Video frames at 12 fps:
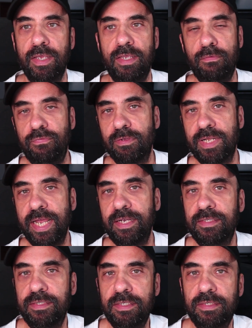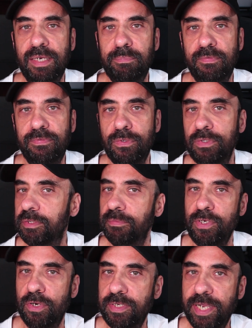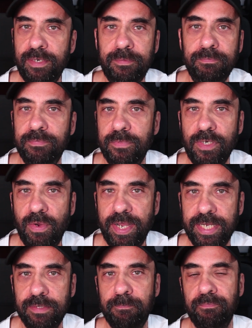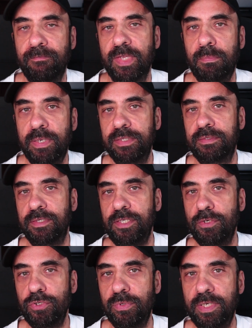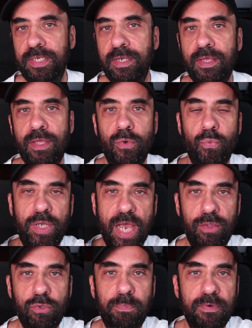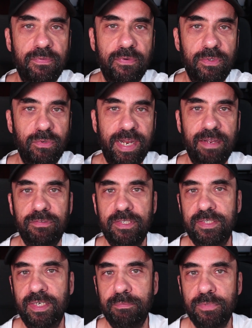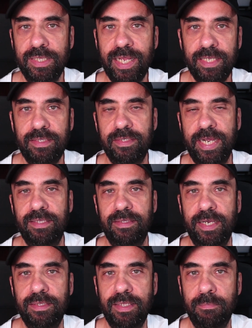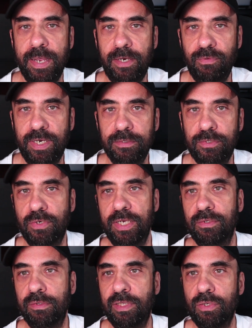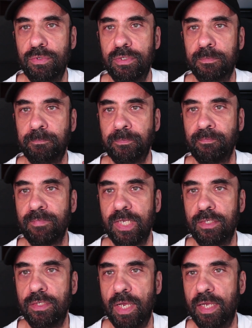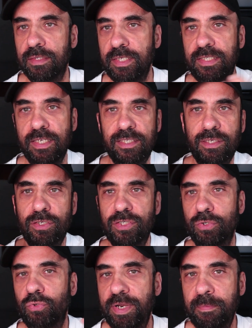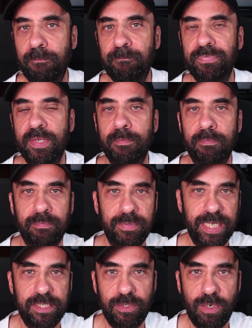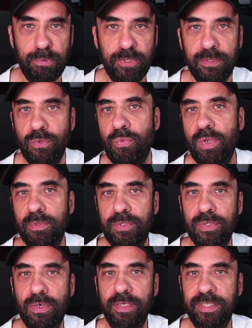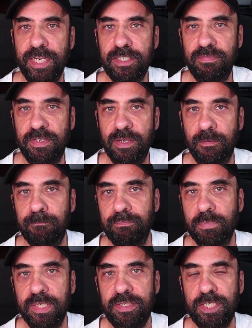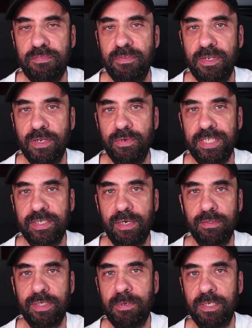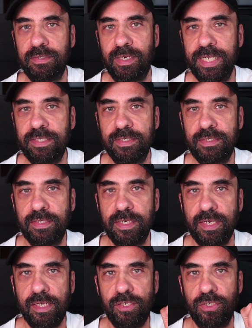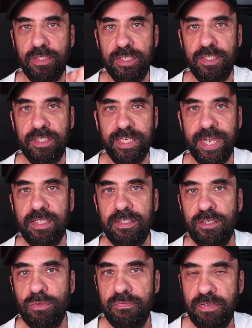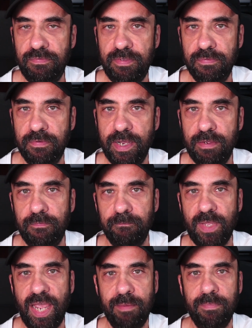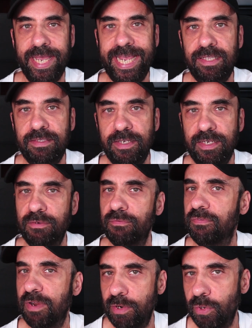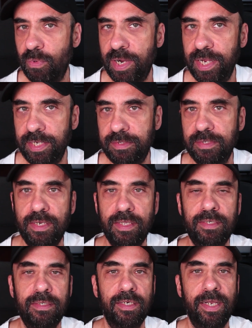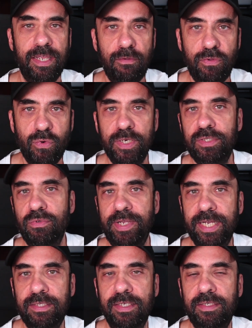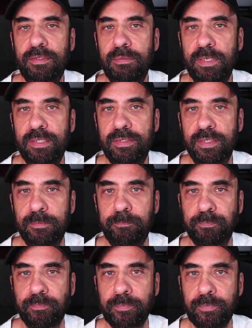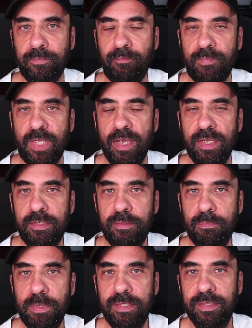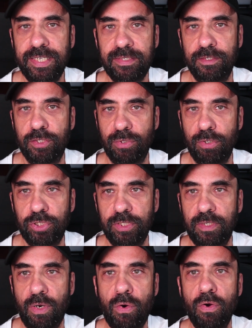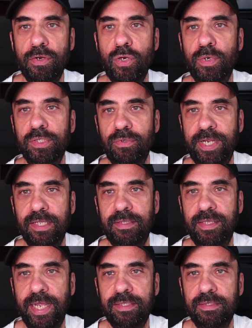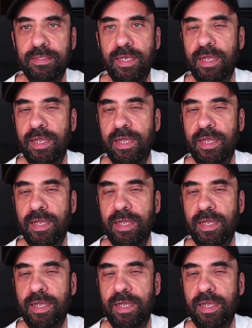If you like this type of look, you're done, go ahead. But usually I do prefer to have some light at the background so I don't look, it doesn't look so grim. That's an option will do on the next video. But this video is all about the lenses. So this is the 18 to 55. I'm 18, very wide. If you want to get a little bit less distortion, or you want to get that